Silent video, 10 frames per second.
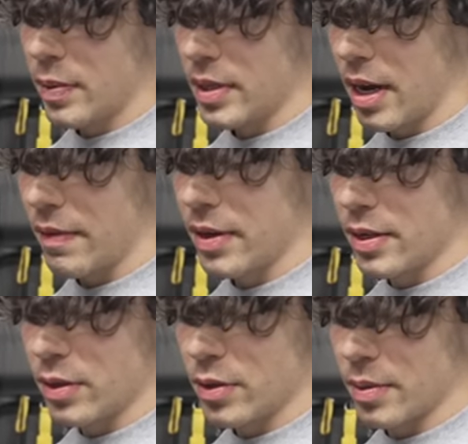be as confident
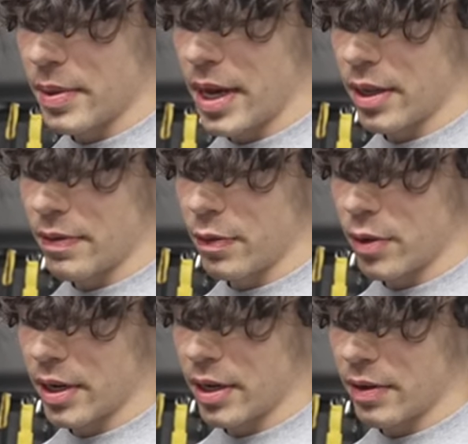as you someday. I look
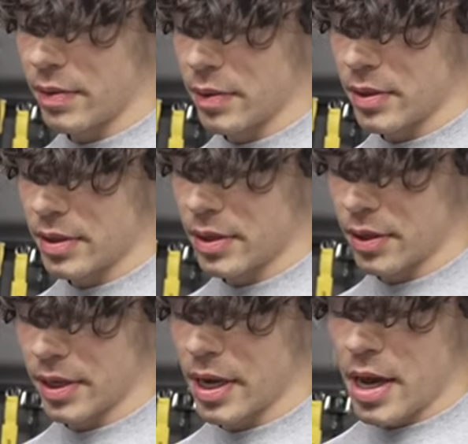forward to hearing from you
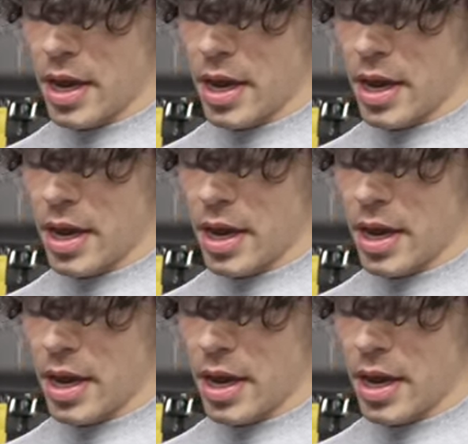sincerely.